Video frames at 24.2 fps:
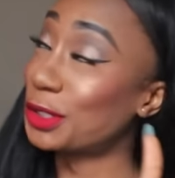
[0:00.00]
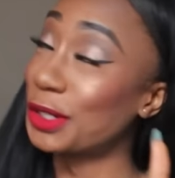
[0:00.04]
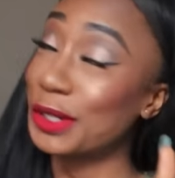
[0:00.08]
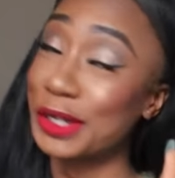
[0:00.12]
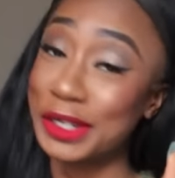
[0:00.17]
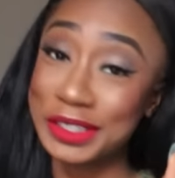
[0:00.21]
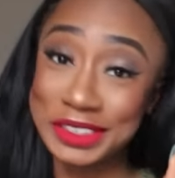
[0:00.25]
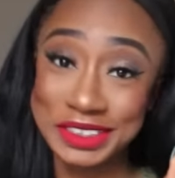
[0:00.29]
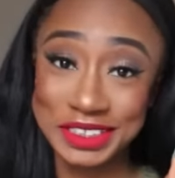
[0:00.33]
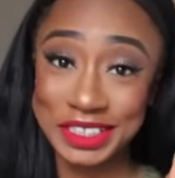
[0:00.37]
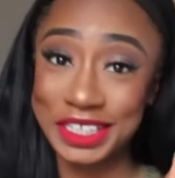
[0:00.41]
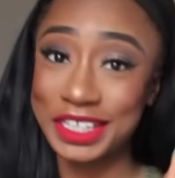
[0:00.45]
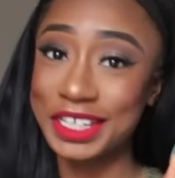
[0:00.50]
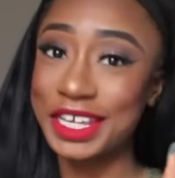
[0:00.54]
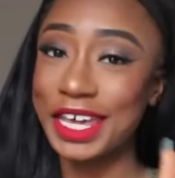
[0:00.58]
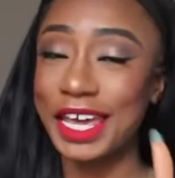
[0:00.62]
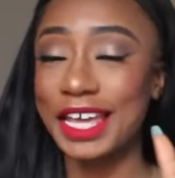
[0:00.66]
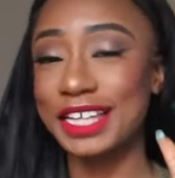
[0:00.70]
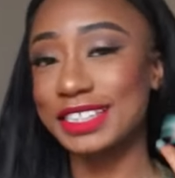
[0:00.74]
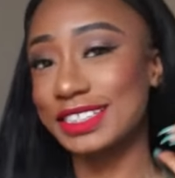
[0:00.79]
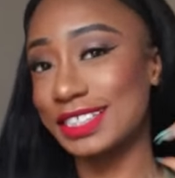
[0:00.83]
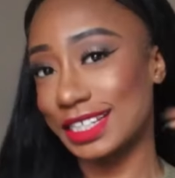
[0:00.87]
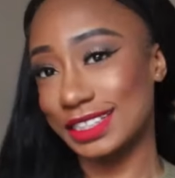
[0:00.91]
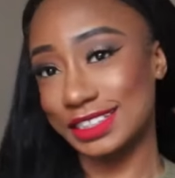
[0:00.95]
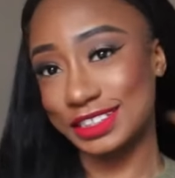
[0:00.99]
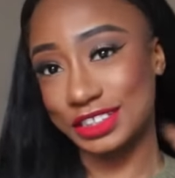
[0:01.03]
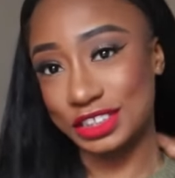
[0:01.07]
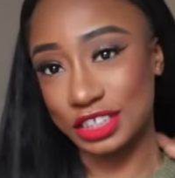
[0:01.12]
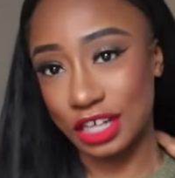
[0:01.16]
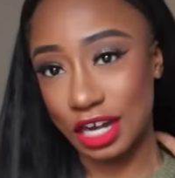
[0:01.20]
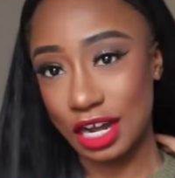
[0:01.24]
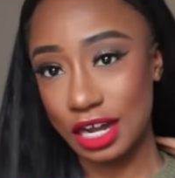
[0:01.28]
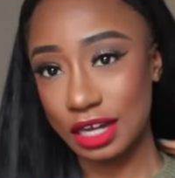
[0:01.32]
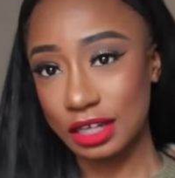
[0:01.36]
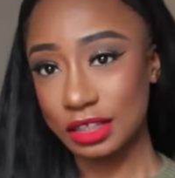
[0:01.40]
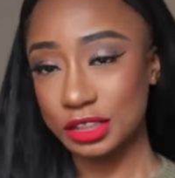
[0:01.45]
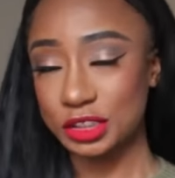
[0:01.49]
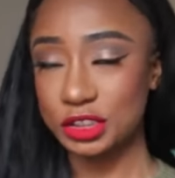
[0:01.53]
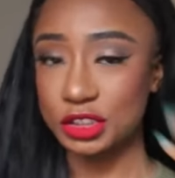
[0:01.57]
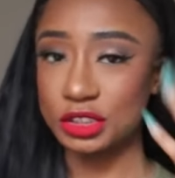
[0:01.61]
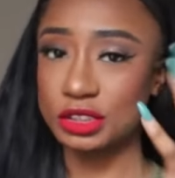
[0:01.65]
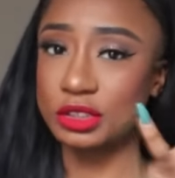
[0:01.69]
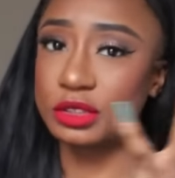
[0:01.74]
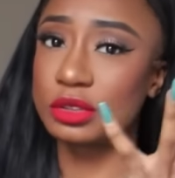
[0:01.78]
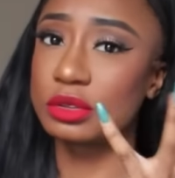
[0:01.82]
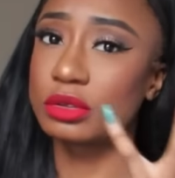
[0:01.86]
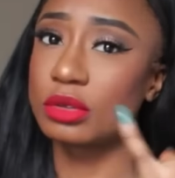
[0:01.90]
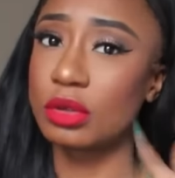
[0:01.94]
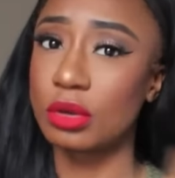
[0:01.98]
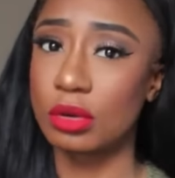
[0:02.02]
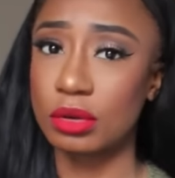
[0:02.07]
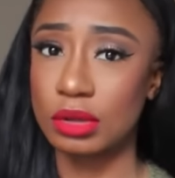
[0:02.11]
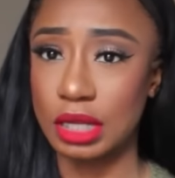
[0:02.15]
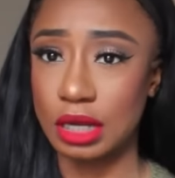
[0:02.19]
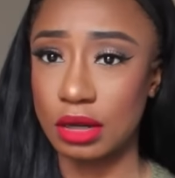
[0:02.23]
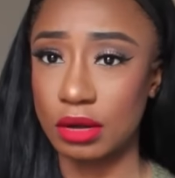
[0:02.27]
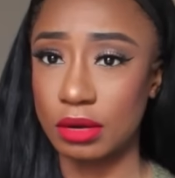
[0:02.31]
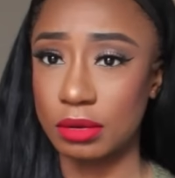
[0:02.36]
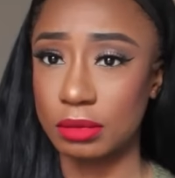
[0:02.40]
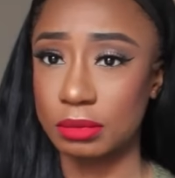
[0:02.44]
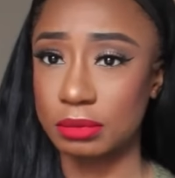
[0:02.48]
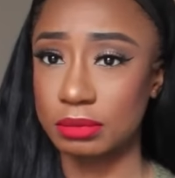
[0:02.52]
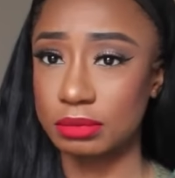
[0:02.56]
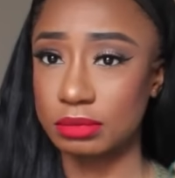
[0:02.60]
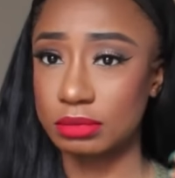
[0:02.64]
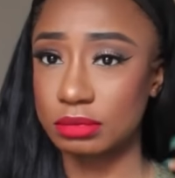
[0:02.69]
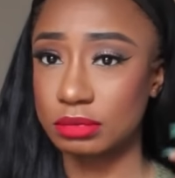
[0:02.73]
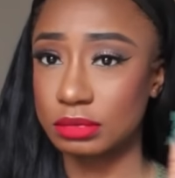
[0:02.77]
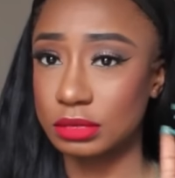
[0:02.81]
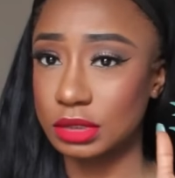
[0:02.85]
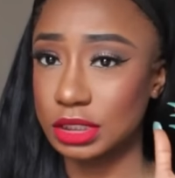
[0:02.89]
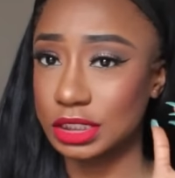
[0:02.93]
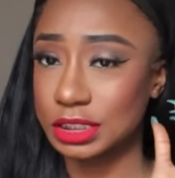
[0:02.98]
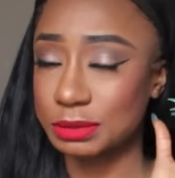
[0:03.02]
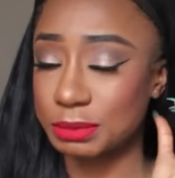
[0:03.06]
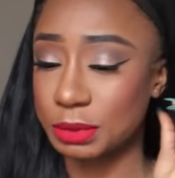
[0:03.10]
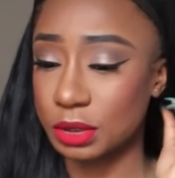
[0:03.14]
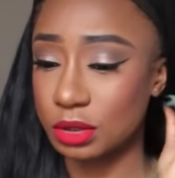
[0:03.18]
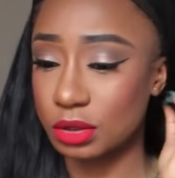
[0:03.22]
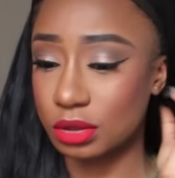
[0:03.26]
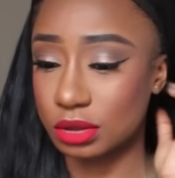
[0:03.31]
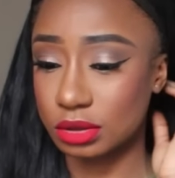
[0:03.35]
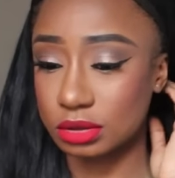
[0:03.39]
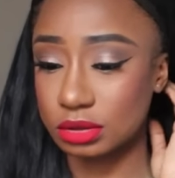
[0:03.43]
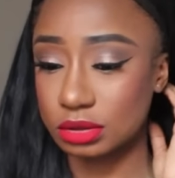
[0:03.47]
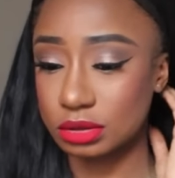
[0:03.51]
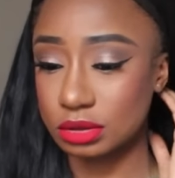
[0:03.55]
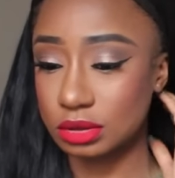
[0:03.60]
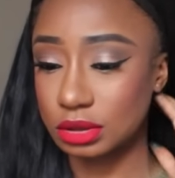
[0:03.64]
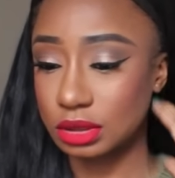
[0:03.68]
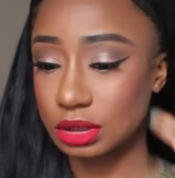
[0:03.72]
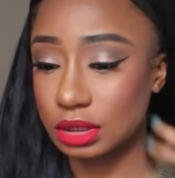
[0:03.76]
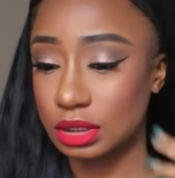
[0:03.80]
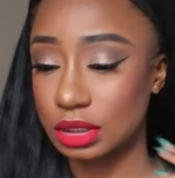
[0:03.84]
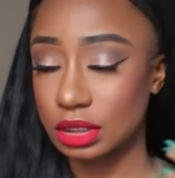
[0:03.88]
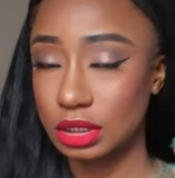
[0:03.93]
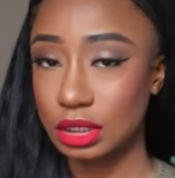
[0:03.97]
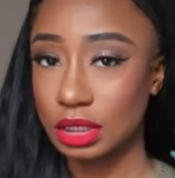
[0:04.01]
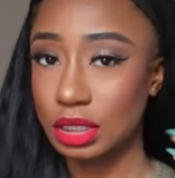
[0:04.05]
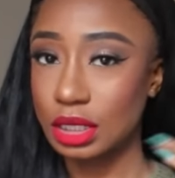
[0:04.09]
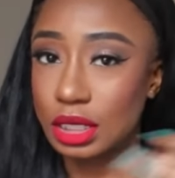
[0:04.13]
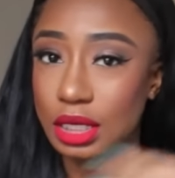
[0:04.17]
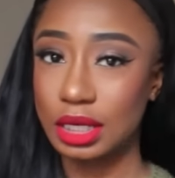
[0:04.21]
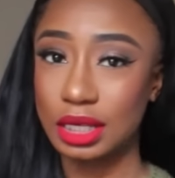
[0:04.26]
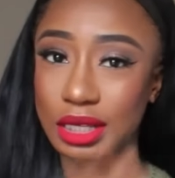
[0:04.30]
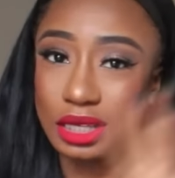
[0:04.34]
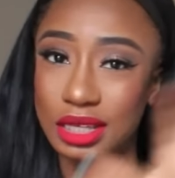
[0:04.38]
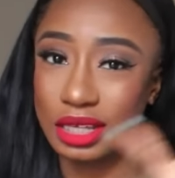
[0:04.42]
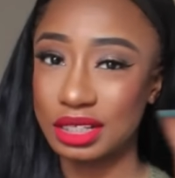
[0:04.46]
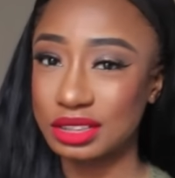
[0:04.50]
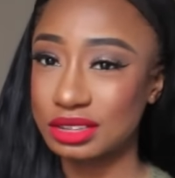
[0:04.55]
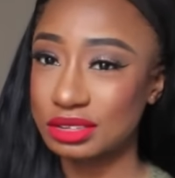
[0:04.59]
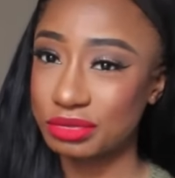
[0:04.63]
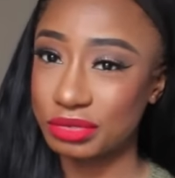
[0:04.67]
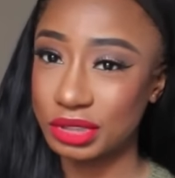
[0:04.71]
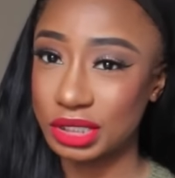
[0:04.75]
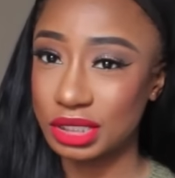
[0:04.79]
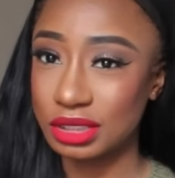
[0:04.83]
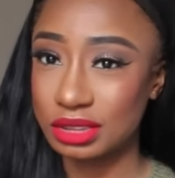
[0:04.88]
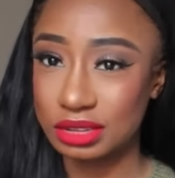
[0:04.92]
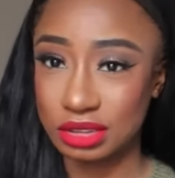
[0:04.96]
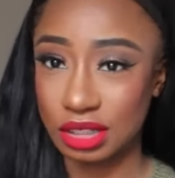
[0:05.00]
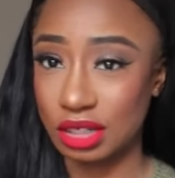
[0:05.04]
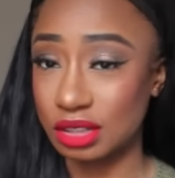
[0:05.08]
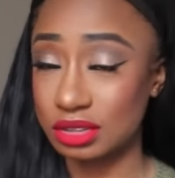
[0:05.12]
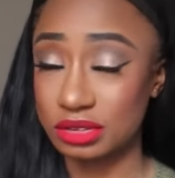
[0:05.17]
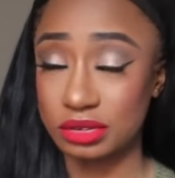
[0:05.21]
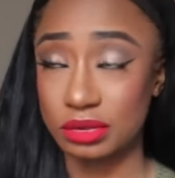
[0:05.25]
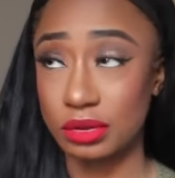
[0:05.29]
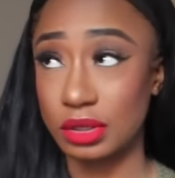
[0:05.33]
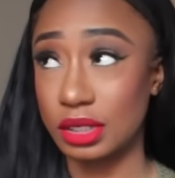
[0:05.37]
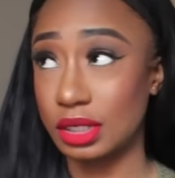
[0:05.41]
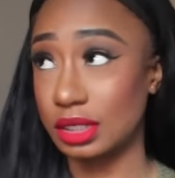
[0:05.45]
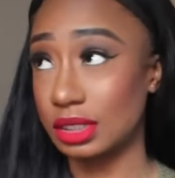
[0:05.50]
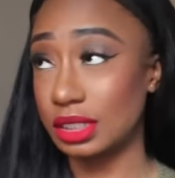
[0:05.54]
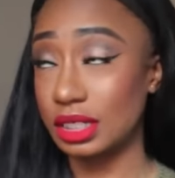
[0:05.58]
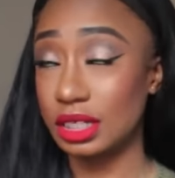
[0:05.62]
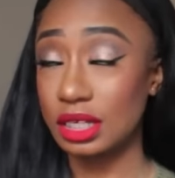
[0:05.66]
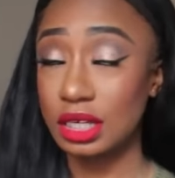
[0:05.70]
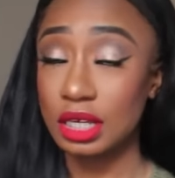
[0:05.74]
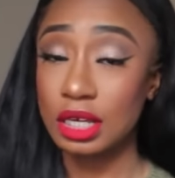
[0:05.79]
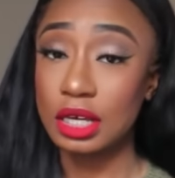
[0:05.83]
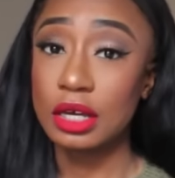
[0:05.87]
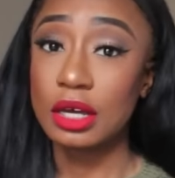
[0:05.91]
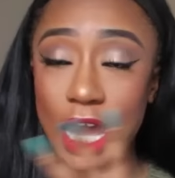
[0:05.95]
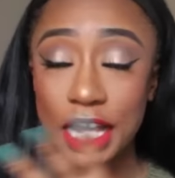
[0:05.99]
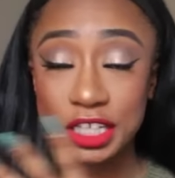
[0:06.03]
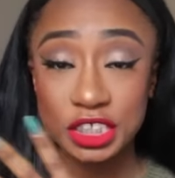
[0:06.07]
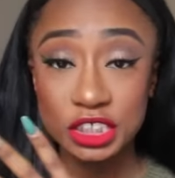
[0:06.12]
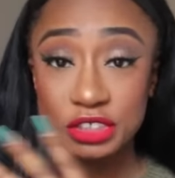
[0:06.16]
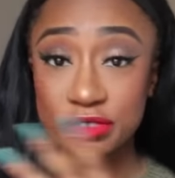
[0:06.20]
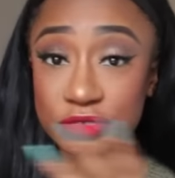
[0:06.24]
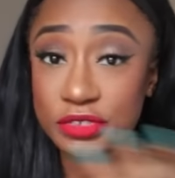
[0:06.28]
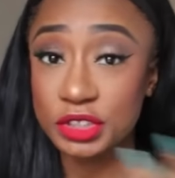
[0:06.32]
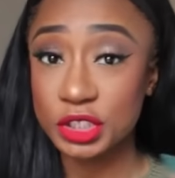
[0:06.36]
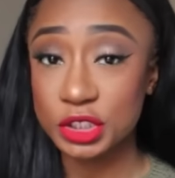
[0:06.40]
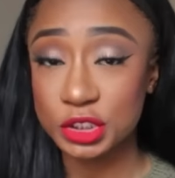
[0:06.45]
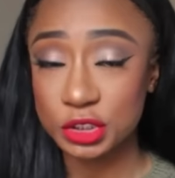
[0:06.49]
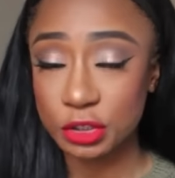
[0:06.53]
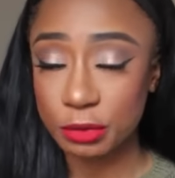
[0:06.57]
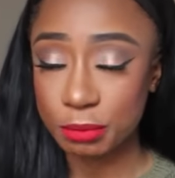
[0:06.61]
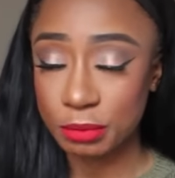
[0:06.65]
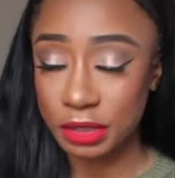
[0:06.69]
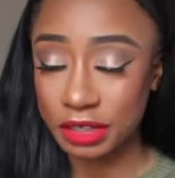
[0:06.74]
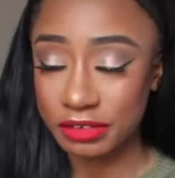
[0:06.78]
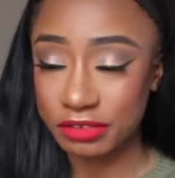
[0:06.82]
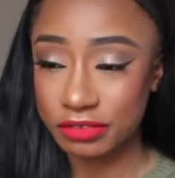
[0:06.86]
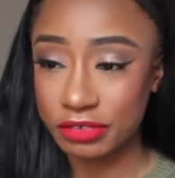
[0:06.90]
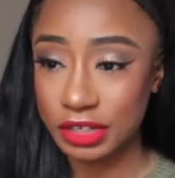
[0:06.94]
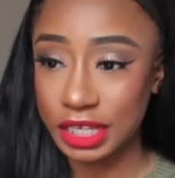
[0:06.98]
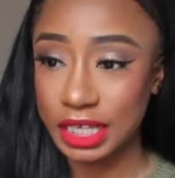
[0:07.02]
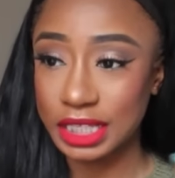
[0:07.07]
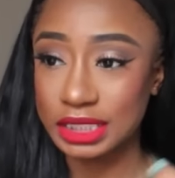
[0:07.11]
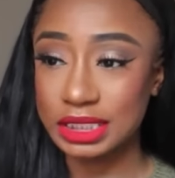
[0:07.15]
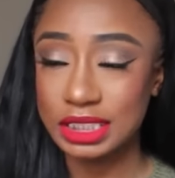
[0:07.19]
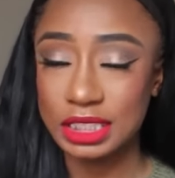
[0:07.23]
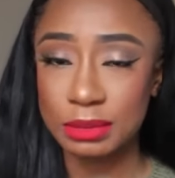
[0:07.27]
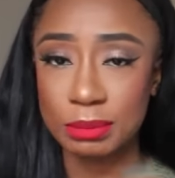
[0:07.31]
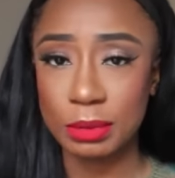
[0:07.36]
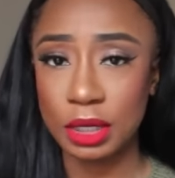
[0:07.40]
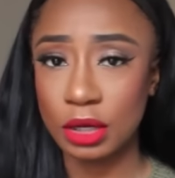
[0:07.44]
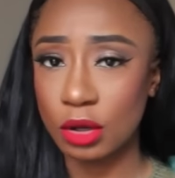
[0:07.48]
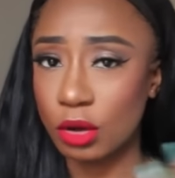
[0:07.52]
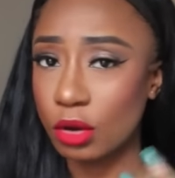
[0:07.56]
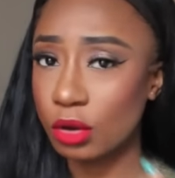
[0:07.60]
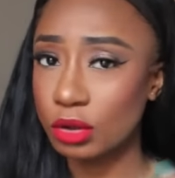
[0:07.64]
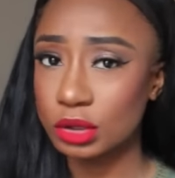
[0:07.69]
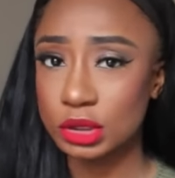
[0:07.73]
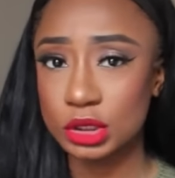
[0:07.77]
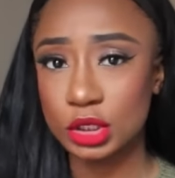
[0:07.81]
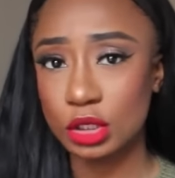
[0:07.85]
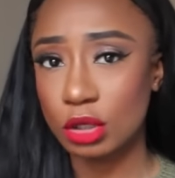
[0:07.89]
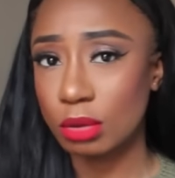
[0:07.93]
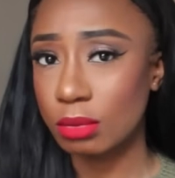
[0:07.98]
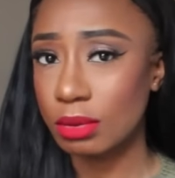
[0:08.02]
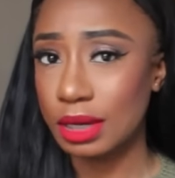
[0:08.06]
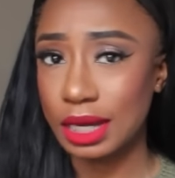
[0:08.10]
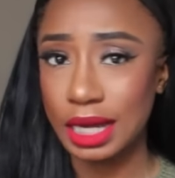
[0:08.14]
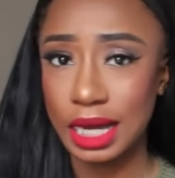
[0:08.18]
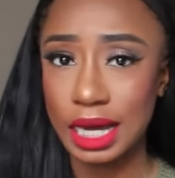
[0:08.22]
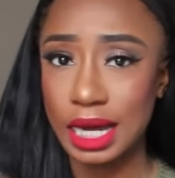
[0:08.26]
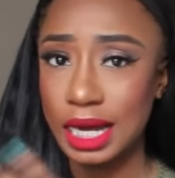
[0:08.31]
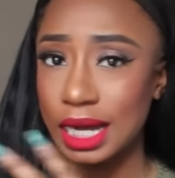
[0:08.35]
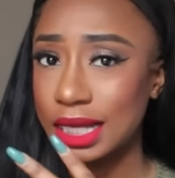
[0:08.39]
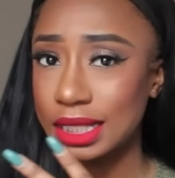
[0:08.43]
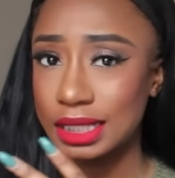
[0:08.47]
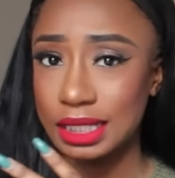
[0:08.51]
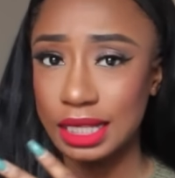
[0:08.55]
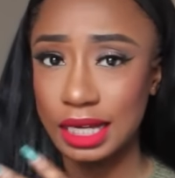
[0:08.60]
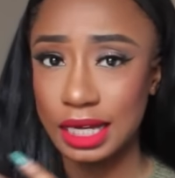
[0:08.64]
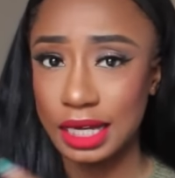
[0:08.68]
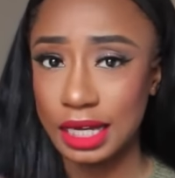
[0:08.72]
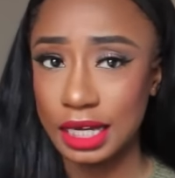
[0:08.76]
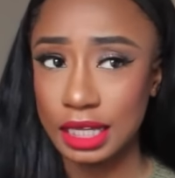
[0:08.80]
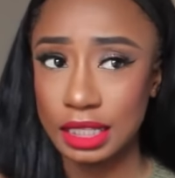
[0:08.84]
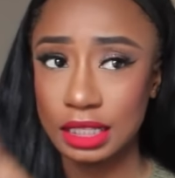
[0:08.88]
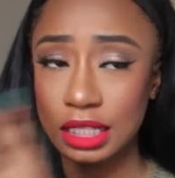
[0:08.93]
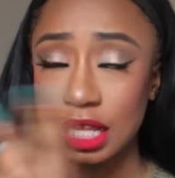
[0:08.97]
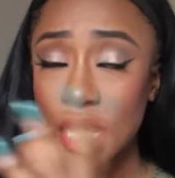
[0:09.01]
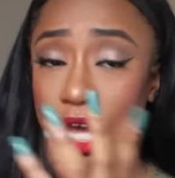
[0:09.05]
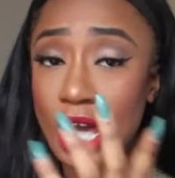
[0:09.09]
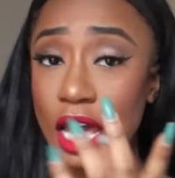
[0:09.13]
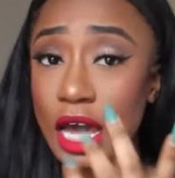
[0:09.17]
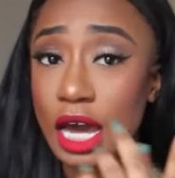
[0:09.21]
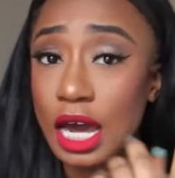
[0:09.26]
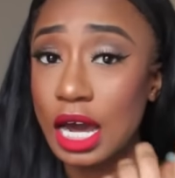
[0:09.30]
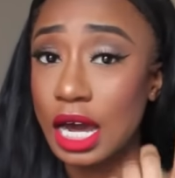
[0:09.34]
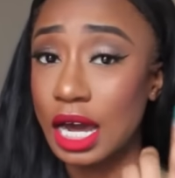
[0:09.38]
it's dark, just know that it's because it gets really dark so early. So yeah, I just finished up my face, did my contour, my highlight.